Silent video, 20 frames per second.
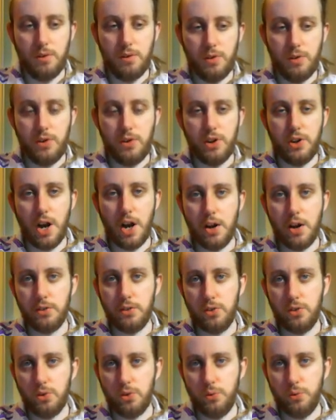You can't
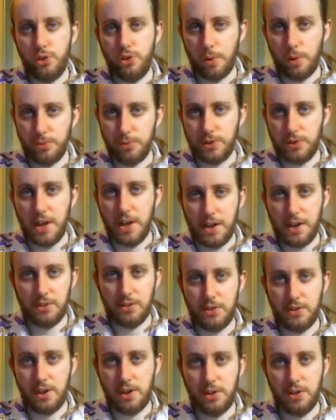do jump scares
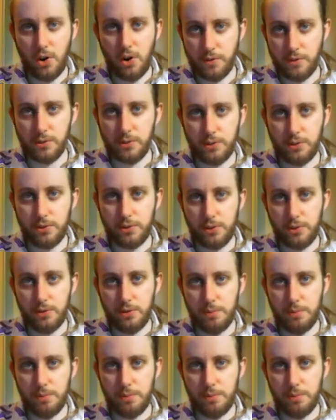in novels,